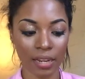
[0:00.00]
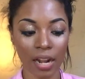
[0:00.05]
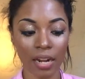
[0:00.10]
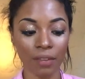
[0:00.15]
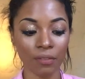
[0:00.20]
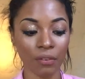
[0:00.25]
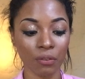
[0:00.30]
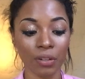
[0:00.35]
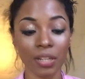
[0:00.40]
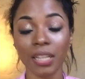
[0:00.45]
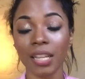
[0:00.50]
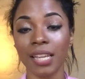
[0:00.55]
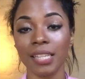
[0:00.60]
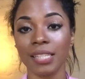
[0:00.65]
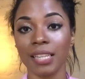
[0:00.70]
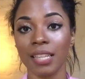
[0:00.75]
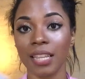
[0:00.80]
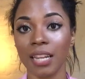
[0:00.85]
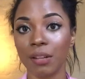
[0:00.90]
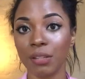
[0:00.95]
not even
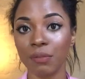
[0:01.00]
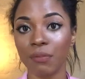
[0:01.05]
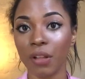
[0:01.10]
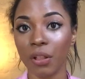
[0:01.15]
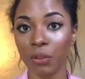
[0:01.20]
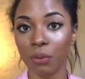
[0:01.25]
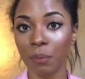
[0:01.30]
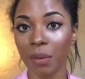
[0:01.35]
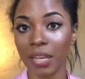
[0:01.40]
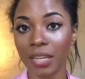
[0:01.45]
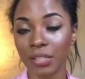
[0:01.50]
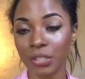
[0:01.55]
realizing that I was following my